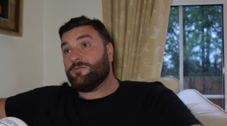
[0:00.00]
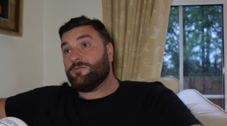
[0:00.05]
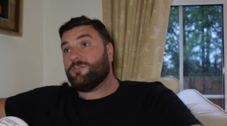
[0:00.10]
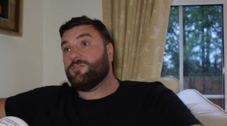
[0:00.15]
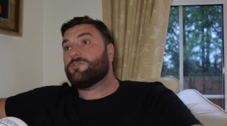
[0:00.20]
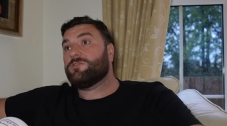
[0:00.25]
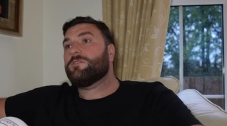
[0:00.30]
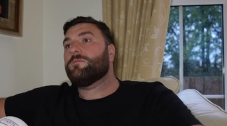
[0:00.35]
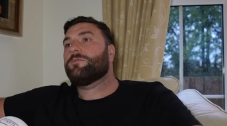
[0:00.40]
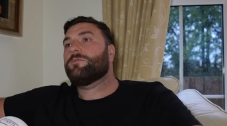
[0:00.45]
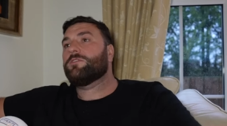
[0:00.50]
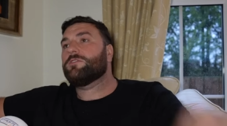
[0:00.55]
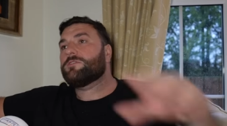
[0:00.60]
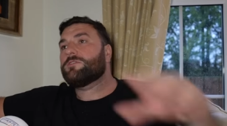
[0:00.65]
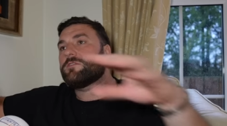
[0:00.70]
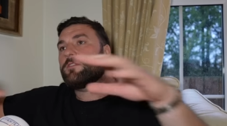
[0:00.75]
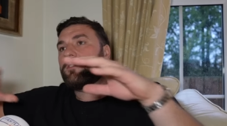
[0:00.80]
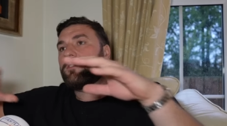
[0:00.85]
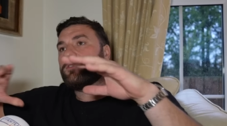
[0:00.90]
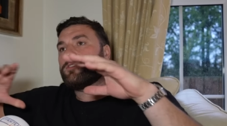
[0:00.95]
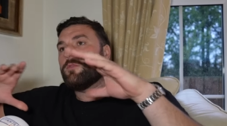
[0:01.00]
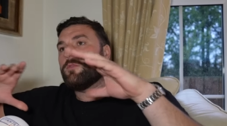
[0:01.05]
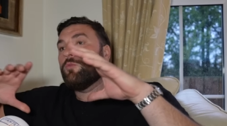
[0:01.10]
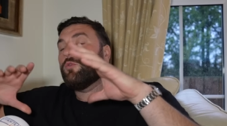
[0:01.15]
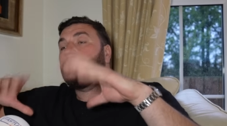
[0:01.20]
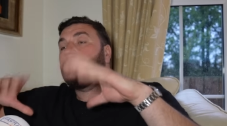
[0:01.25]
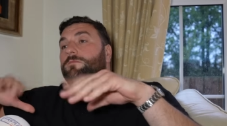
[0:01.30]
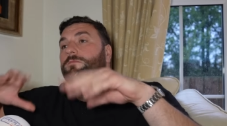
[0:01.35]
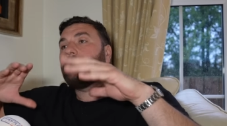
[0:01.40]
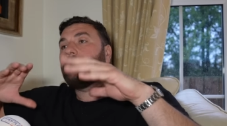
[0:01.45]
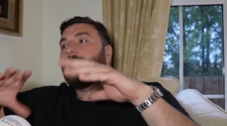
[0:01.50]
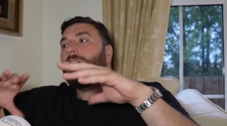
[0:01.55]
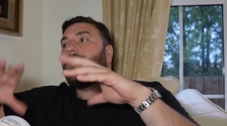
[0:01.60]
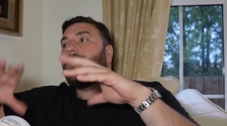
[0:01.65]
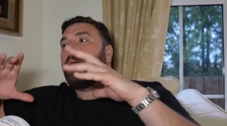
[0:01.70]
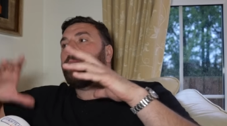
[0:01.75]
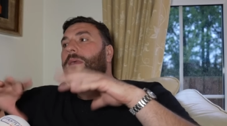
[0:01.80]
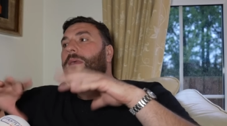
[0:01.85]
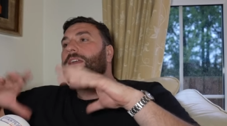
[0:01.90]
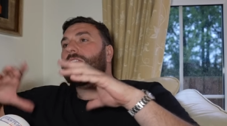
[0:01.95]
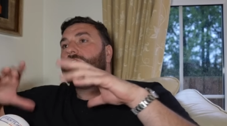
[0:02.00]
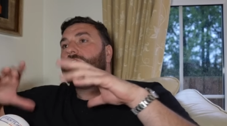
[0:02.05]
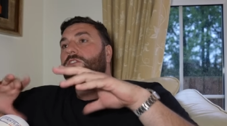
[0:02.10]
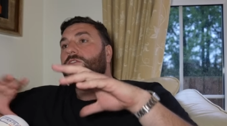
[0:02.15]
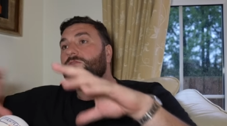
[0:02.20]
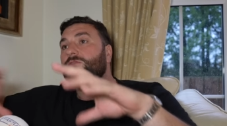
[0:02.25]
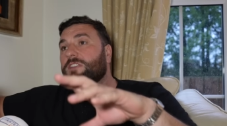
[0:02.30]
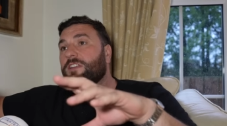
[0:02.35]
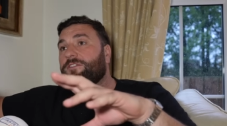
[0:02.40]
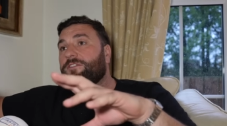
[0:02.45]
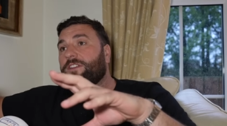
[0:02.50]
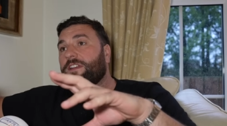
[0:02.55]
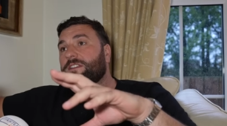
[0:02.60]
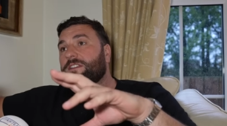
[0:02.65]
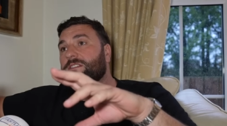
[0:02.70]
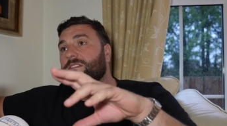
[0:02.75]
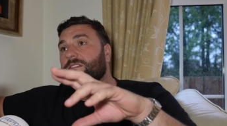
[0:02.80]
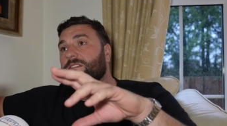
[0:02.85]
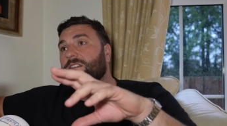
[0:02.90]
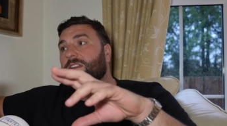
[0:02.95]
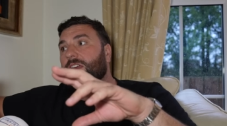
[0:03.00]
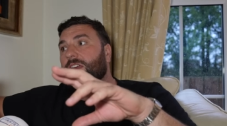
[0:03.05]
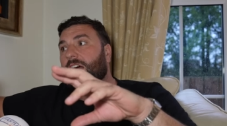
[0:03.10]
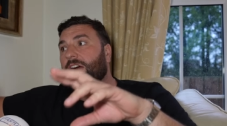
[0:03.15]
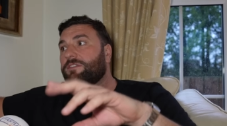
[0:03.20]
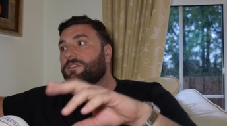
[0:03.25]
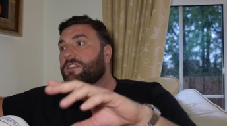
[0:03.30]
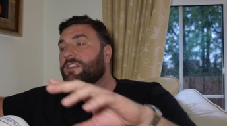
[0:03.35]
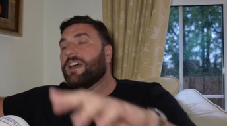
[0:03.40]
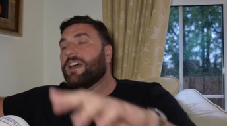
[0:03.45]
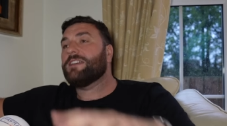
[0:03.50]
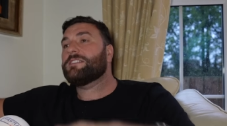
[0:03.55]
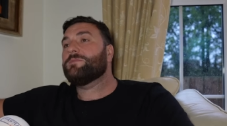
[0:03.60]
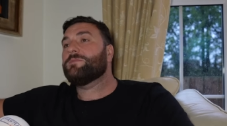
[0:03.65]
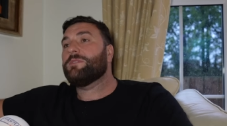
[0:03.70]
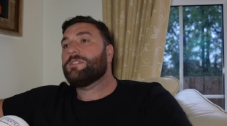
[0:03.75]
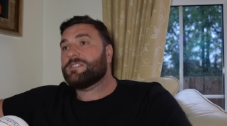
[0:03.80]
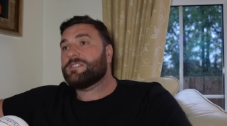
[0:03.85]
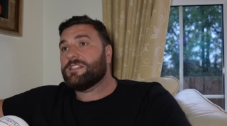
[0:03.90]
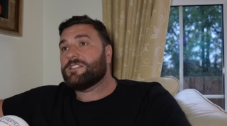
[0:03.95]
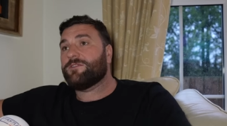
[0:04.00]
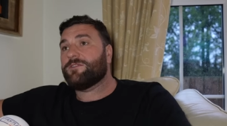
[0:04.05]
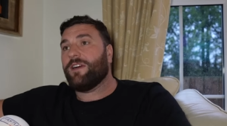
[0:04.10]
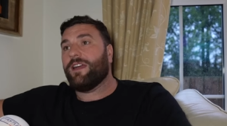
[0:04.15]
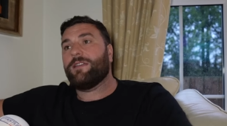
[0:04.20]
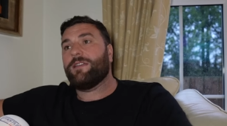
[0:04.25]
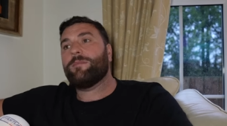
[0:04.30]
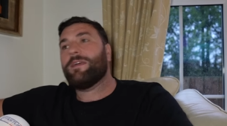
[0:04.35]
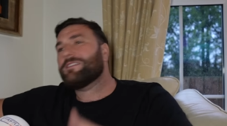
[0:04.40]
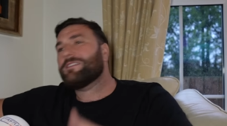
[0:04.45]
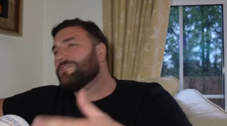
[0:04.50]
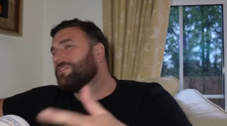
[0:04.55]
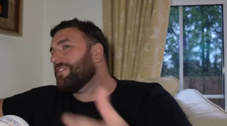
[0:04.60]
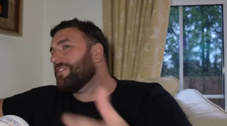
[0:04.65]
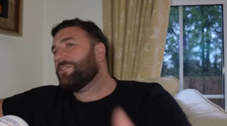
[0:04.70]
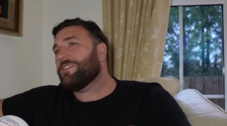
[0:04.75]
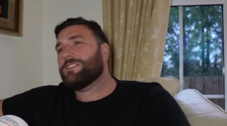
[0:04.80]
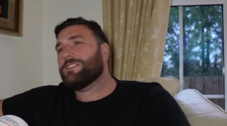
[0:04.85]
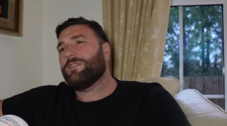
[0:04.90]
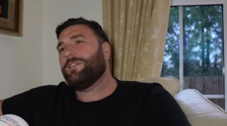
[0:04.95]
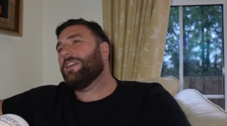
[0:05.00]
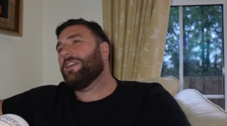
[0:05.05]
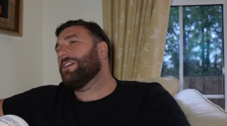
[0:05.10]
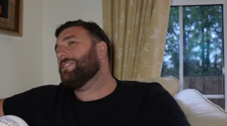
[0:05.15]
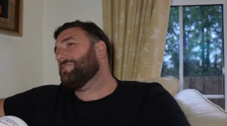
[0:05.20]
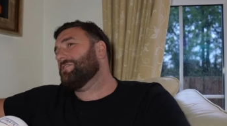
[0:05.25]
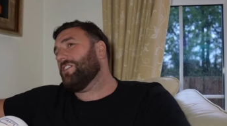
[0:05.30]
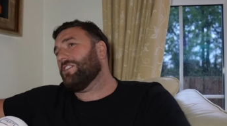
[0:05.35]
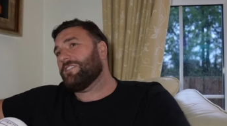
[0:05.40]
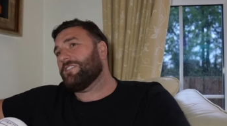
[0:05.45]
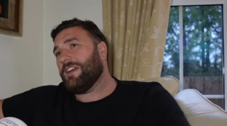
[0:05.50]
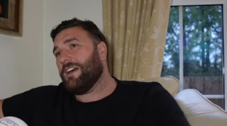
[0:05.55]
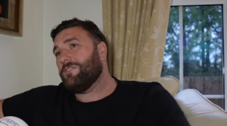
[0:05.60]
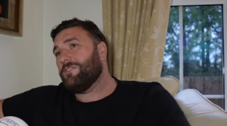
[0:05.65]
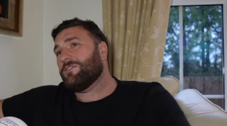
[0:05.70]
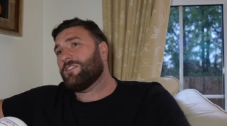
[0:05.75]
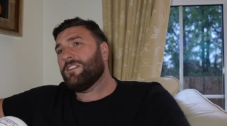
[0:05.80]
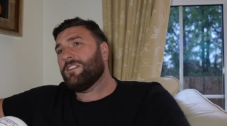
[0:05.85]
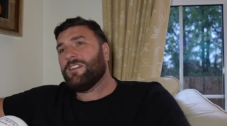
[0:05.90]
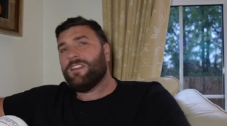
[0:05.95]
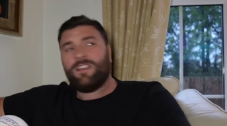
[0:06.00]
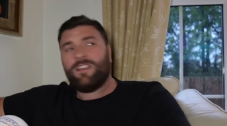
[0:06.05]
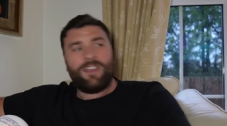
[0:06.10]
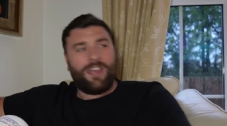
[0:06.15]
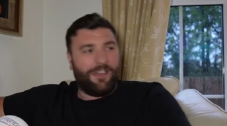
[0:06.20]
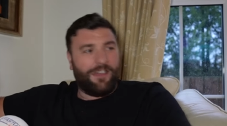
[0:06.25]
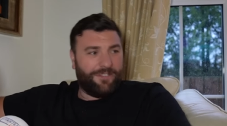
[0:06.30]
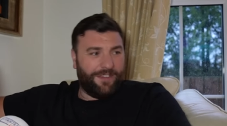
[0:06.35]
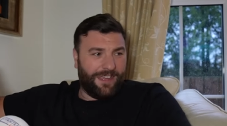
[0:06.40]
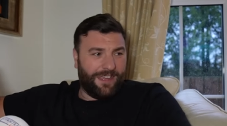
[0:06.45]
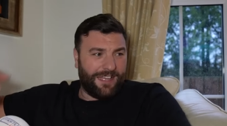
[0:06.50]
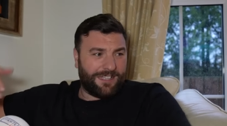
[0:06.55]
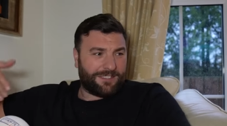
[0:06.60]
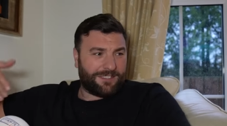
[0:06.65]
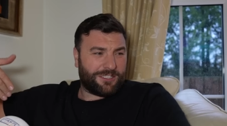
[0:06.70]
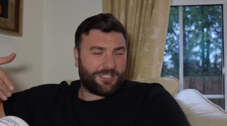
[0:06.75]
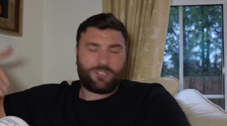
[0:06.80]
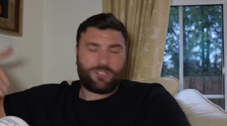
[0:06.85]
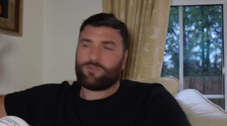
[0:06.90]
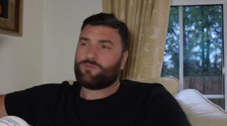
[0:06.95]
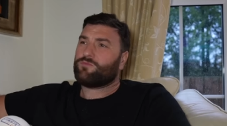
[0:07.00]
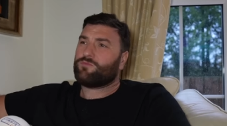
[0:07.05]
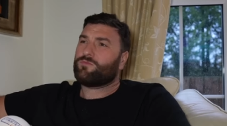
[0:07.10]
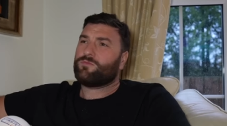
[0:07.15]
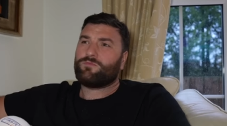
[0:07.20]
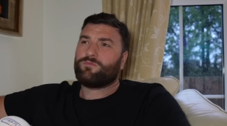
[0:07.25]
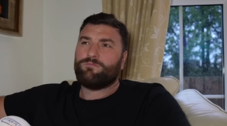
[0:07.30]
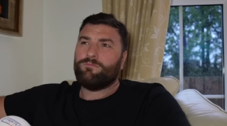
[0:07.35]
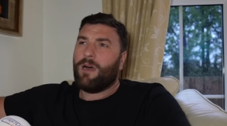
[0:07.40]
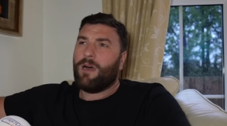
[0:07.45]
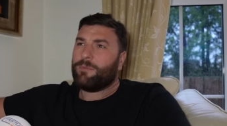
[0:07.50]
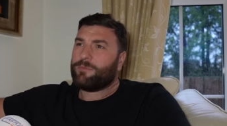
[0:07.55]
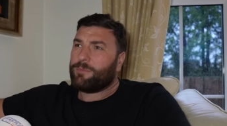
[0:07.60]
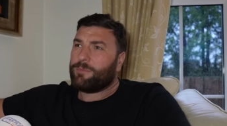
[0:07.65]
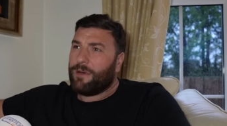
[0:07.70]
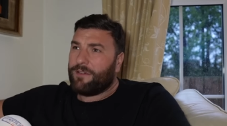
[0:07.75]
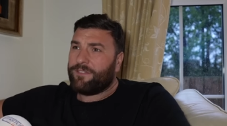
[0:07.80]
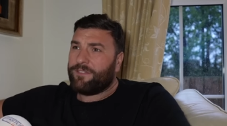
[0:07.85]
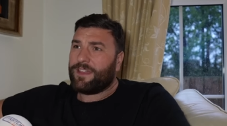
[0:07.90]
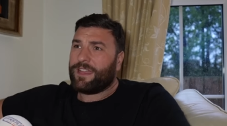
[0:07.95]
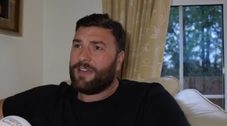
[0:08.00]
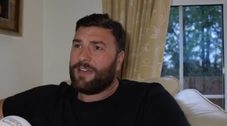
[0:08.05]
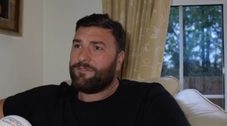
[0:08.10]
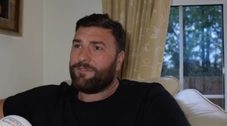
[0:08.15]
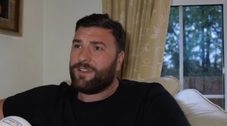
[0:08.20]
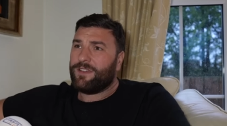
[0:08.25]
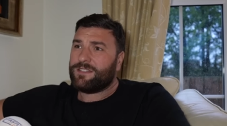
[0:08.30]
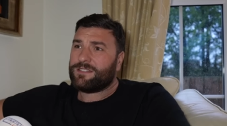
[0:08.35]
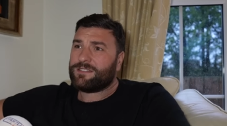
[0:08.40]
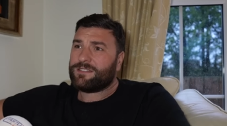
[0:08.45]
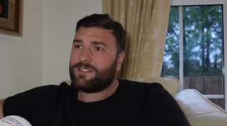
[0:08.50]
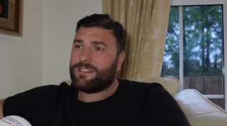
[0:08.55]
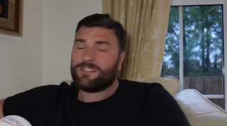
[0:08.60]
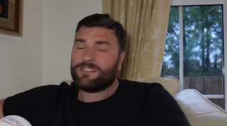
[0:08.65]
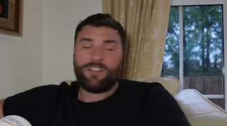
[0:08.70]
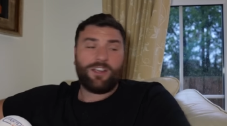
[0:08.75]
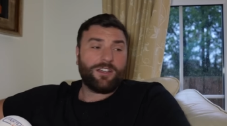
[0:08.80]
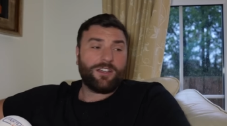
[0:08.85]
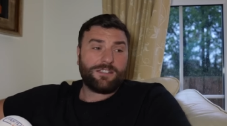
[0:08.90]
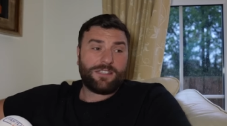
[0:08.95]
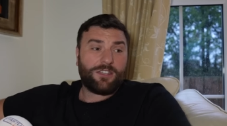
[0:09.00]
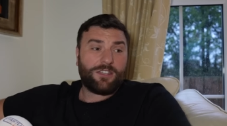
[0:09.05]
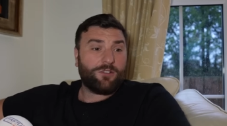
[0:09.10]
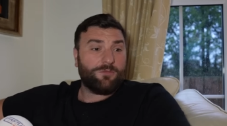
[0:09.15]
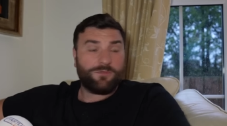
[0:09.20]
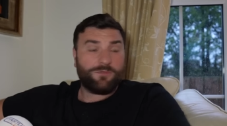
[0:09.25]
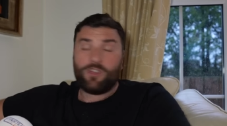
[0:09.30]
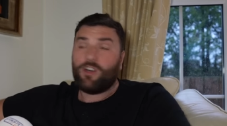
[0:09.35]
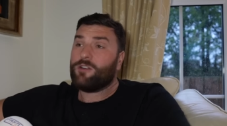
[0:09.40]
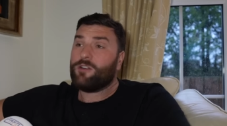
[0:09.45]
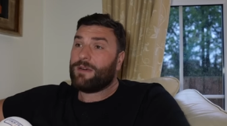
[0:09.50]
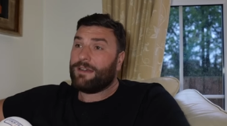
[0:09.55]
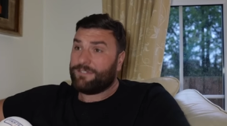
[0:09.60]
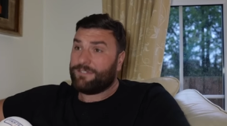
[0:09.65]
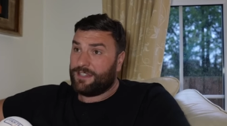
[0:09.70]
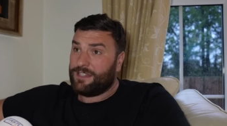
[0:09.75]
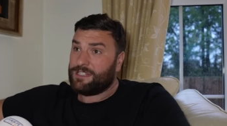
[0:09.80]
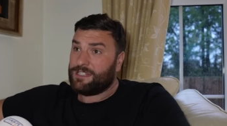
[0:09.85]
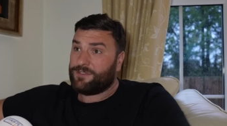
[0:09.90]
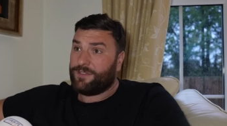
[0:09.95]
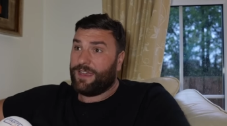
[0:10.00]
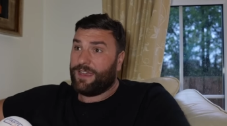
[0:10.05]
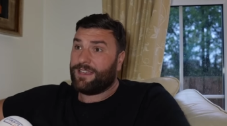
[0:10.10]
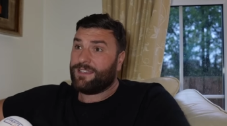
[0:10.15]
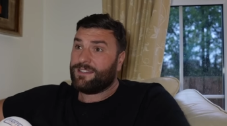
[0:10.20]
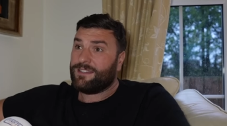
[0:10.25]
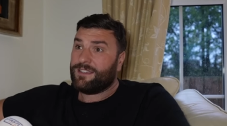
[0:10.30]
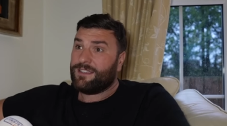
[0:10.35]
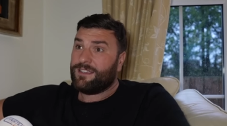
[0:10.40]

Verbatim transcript: Because because it wouldn't it makes no difference. After Tyson wins this fight, it makes no difference if he gets knocked out, if he gets mopped up off the canvas. As long as he comes home after this fight